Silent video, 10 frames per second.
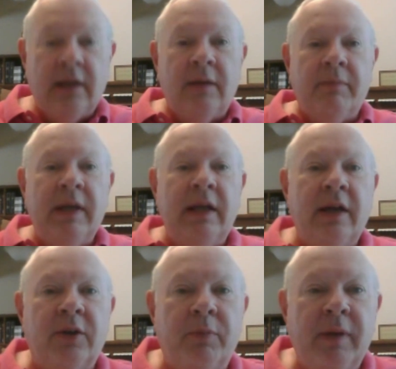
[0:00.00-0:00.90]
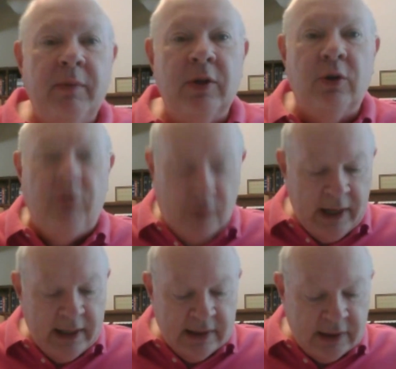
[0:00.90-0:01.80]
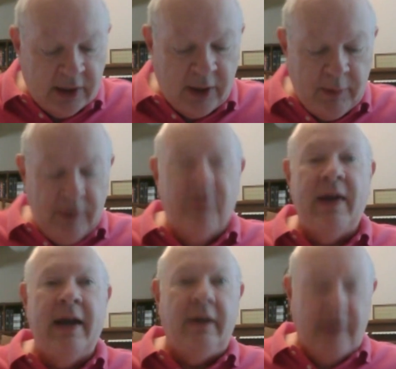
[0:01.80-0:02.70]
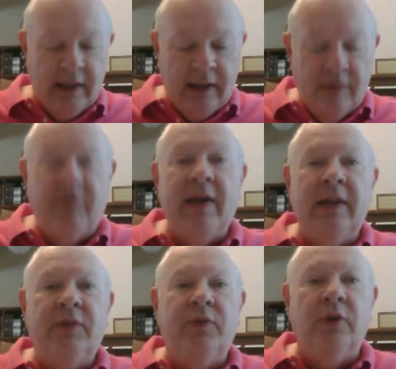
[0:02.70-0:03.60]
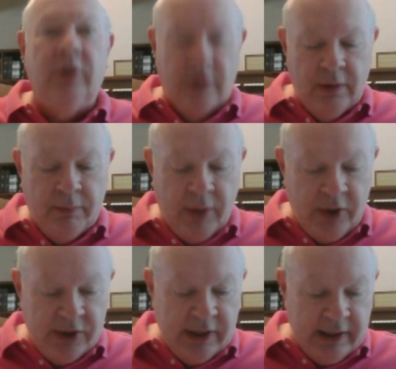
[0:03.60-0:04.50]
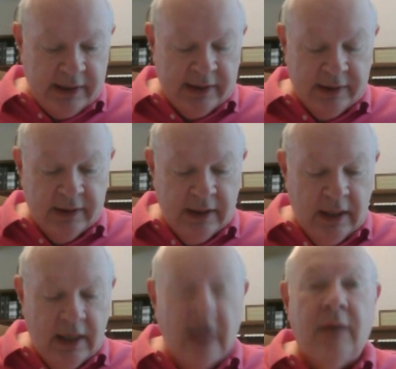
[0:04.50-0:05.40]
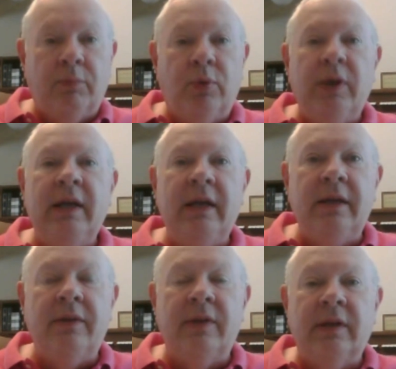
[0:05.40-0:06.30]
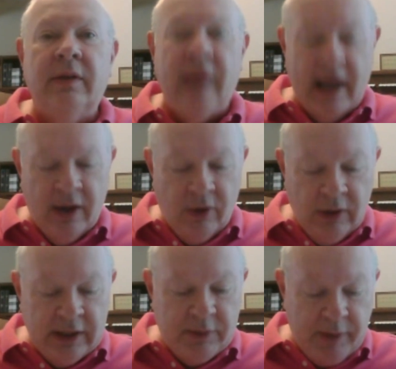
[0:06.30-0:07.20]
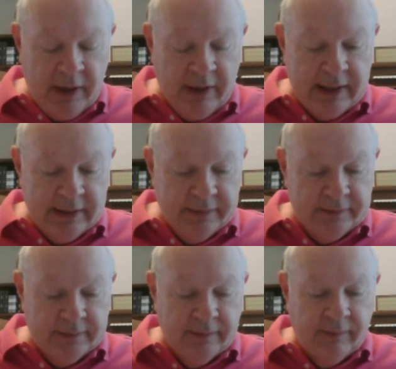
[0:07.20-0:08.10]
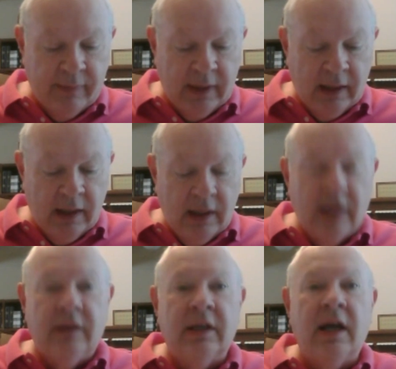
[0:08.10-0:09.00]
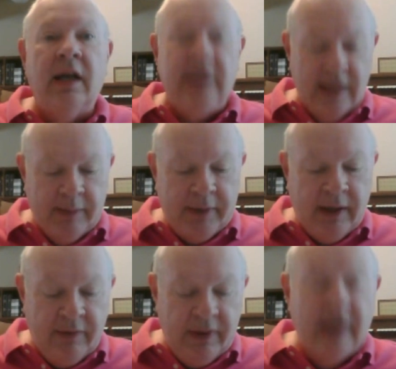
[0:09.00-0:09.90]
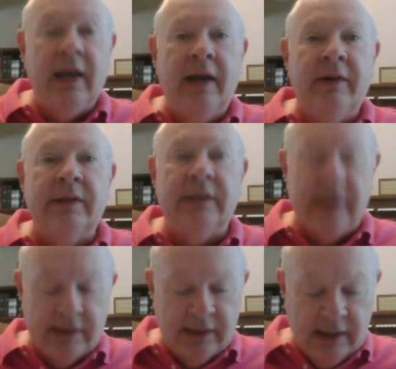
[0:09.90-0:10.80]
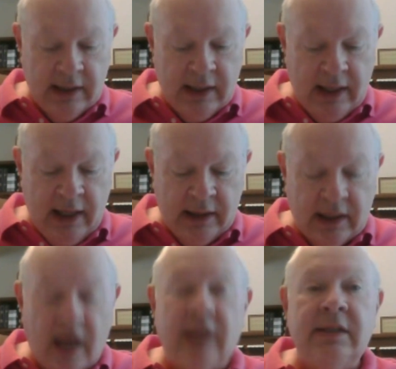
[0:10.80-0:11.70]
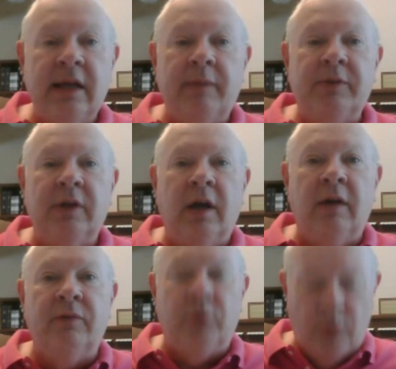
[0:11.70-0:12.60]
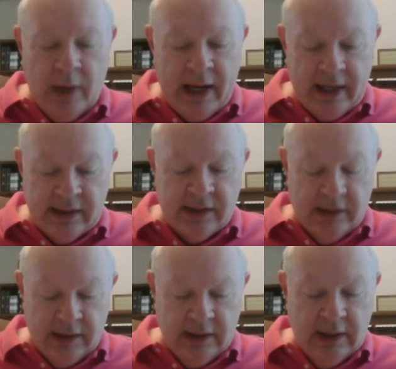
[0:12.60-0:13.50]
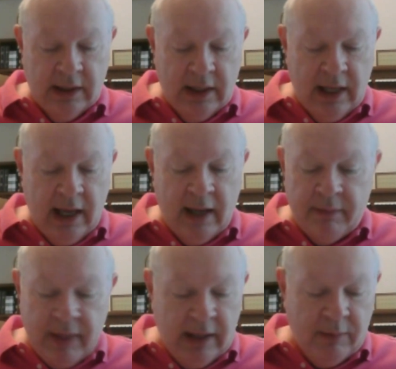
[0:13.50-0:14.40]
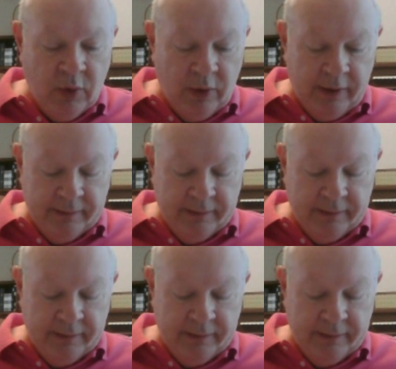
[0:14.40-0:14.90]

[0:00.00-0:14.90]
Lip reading: Many other biblical phrases are to be found. Faithful mercies. Breathe thy Holy Spirit. The concept of inheritance. The concept of rest. And many more.